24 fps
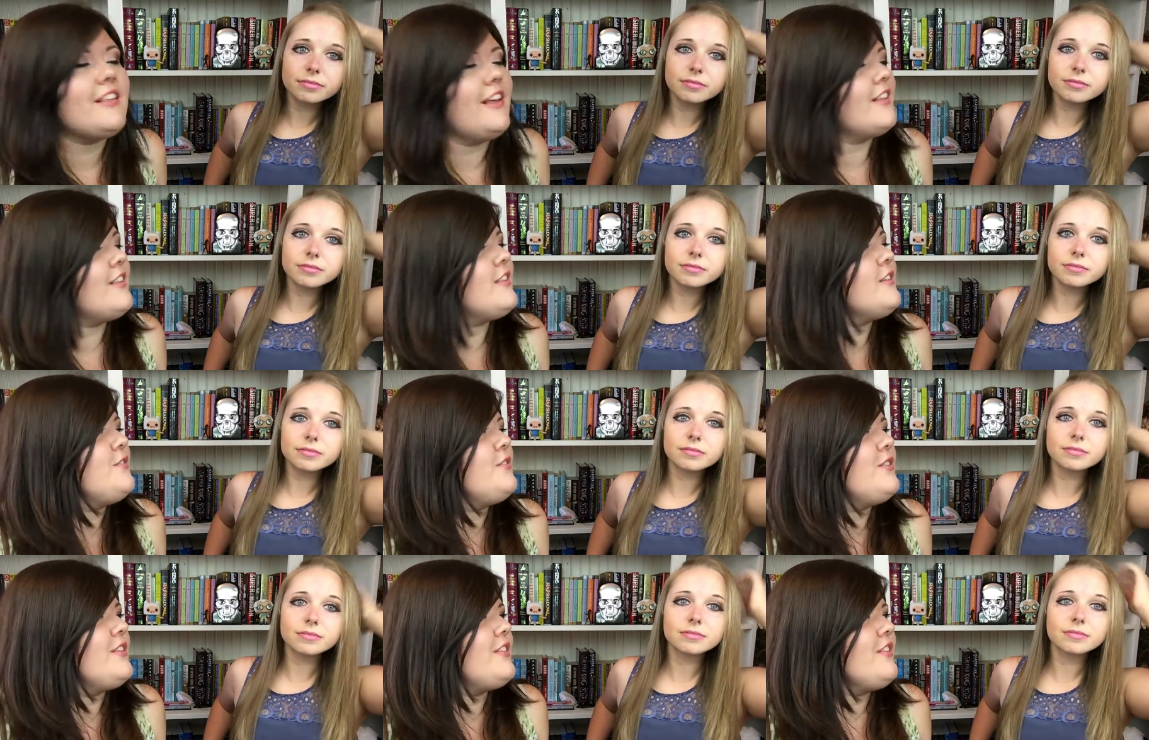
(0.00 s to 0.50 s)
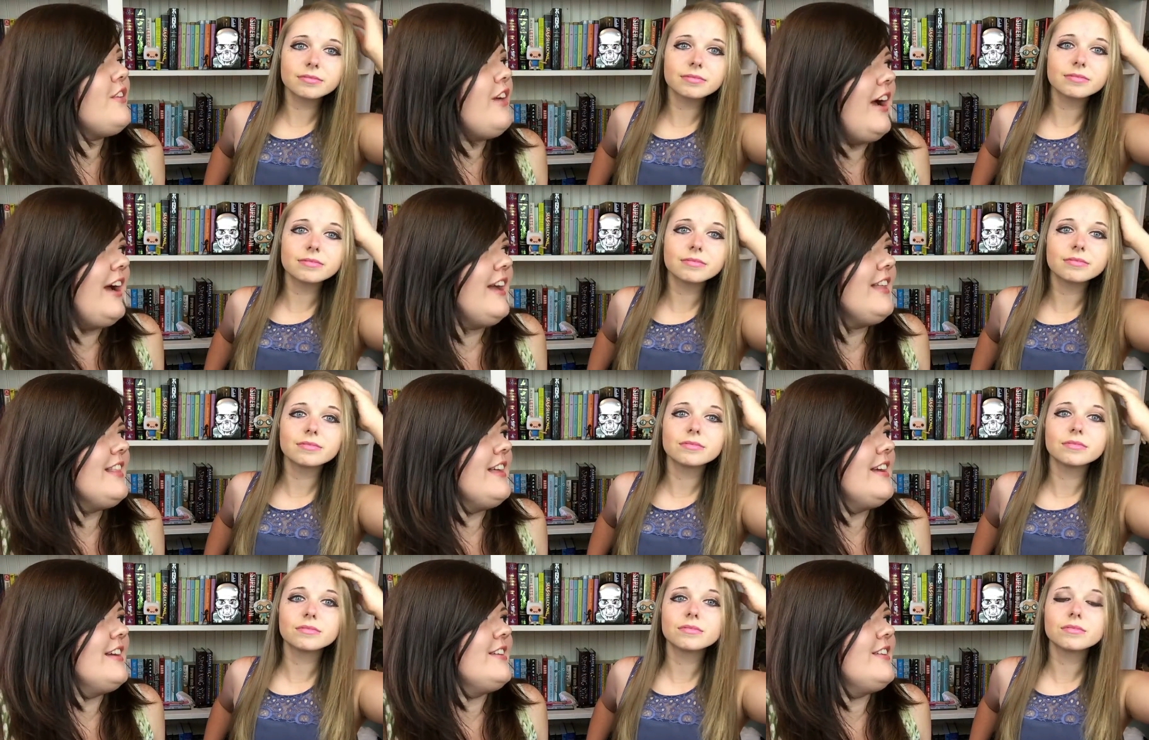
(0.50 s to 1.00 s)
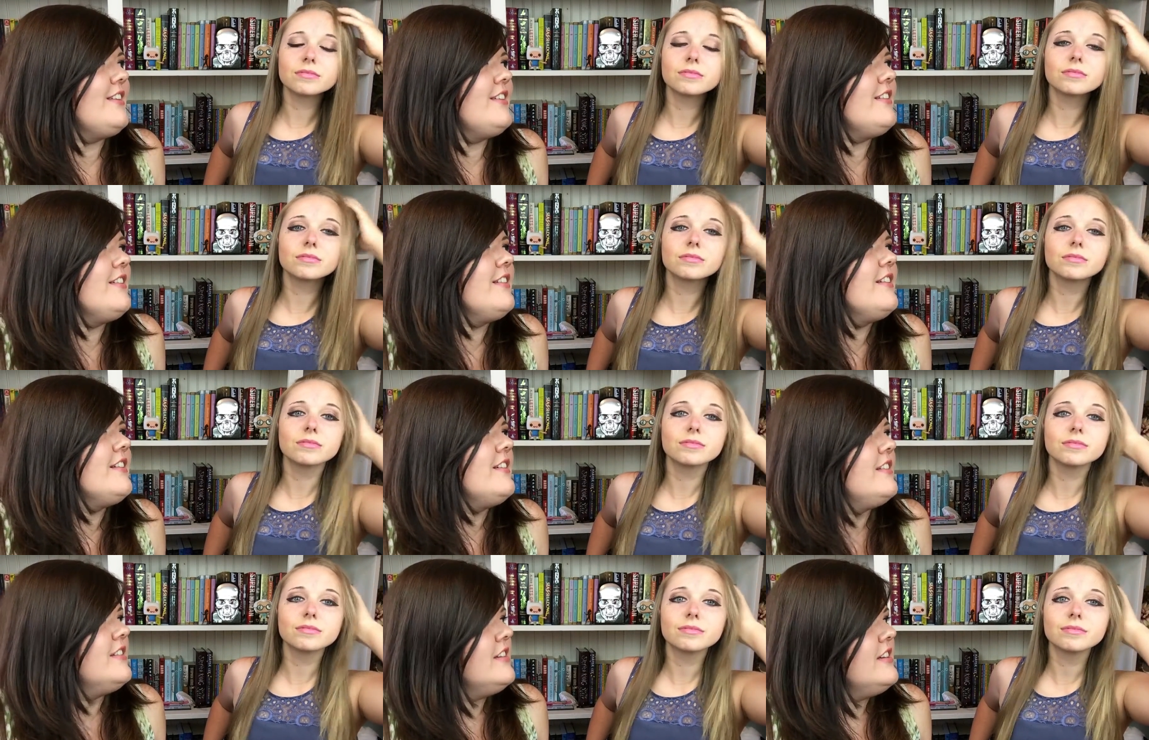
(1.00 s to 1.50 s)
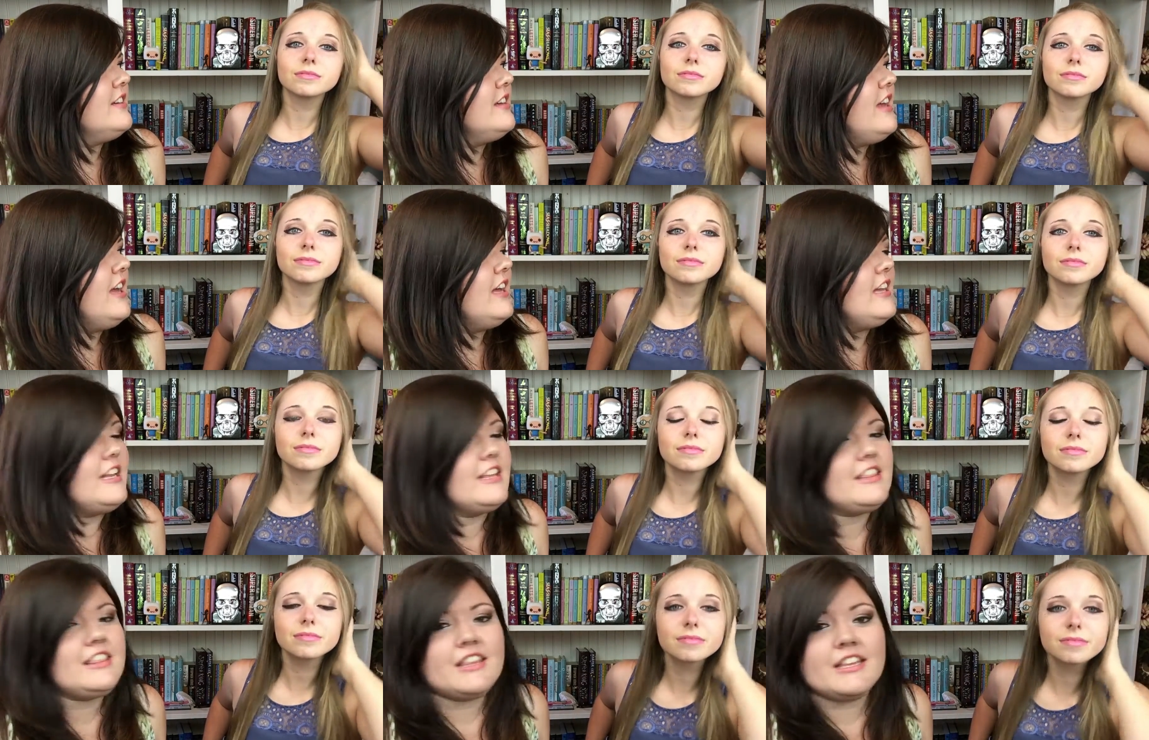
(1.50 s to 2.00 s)
Speaker 1: excessive with your eyeliner.
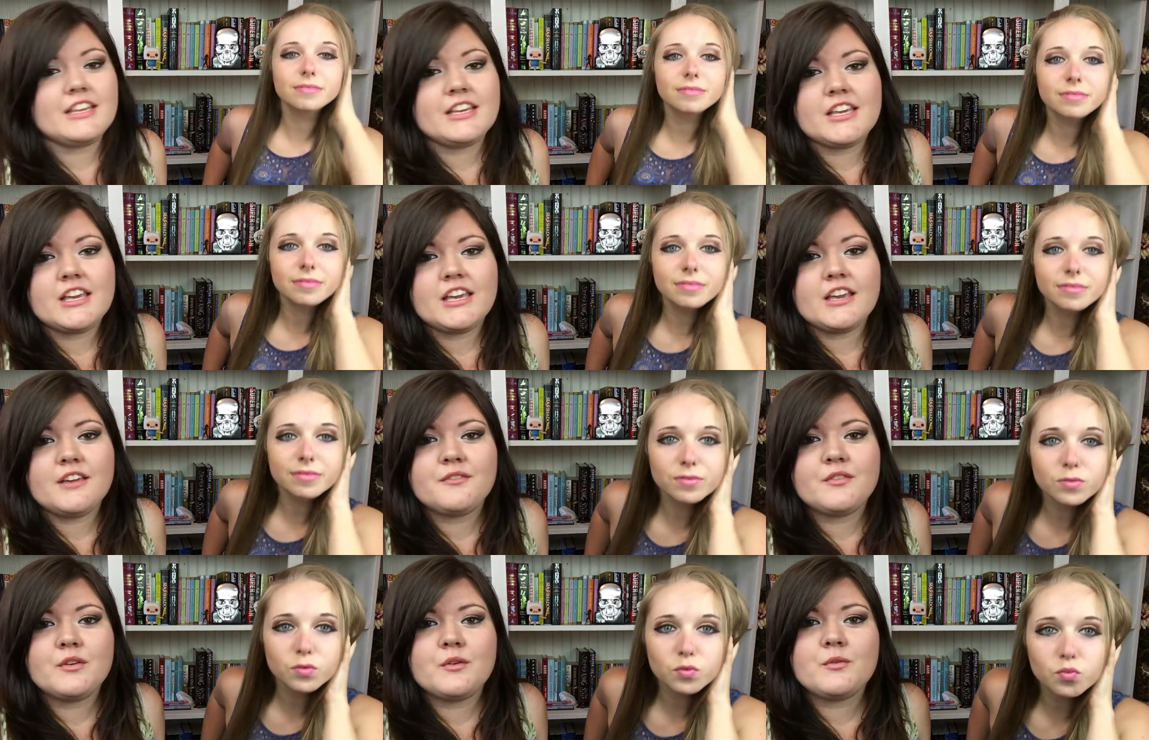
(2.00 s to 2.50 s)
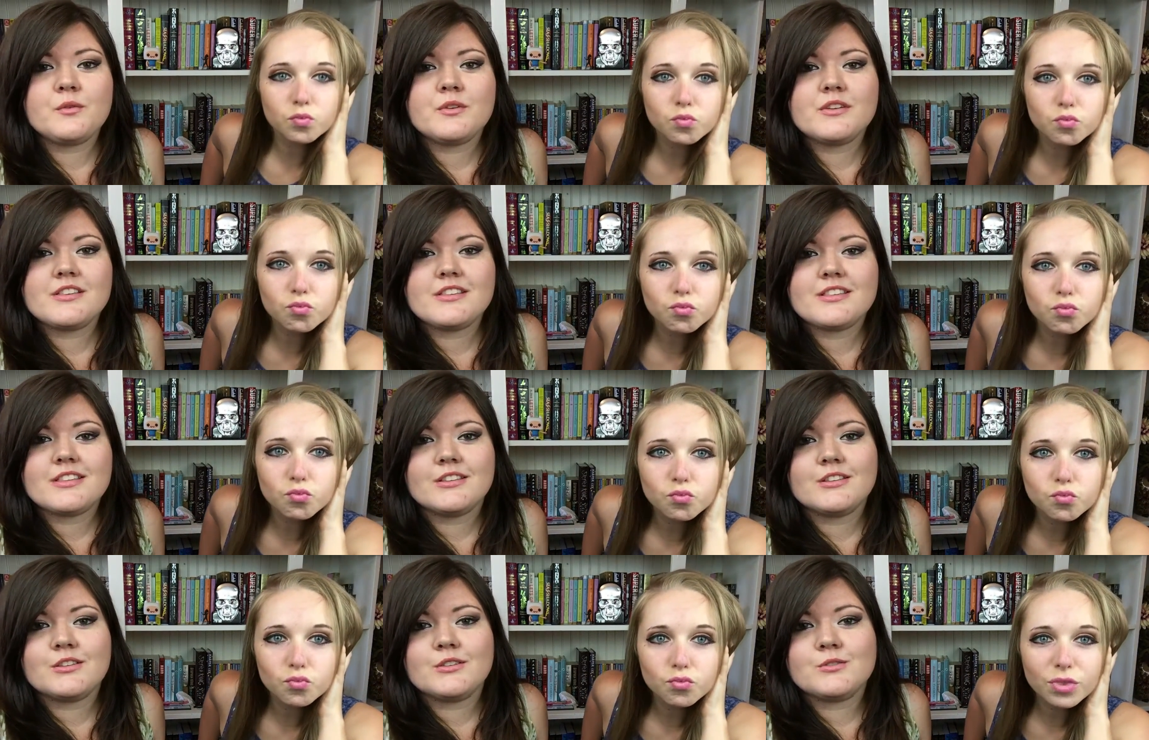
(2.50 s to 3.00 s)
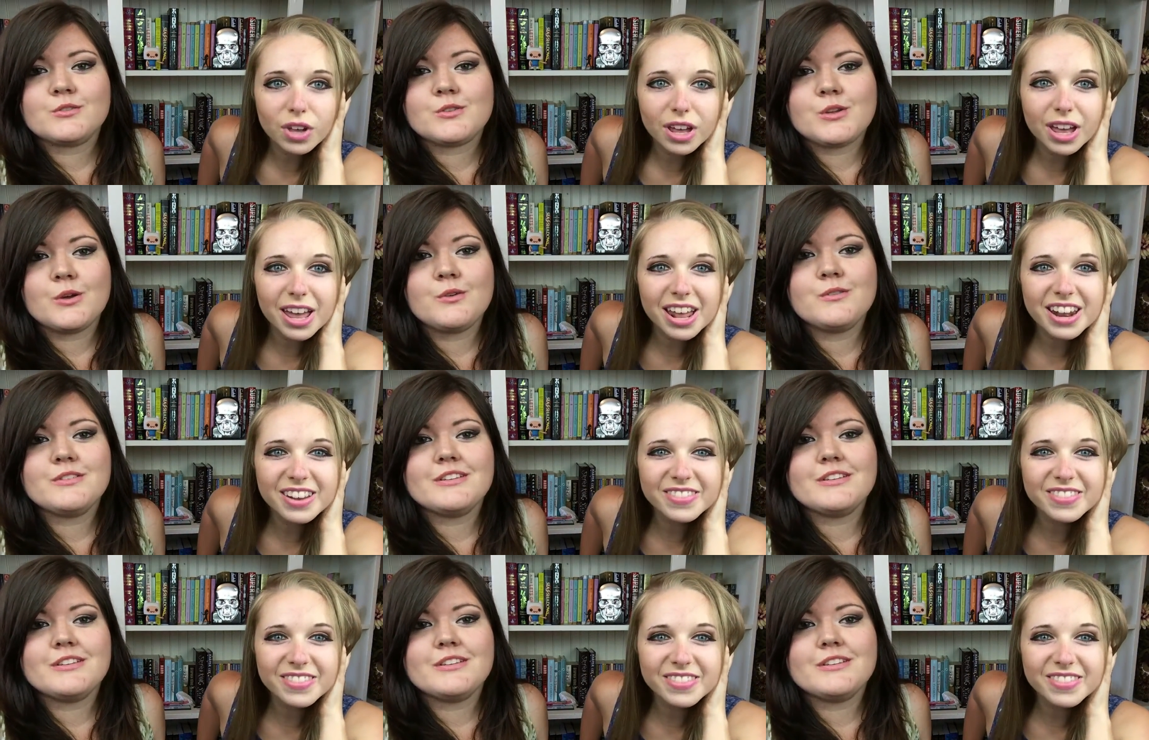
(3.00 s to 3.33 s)
And I think if it was a little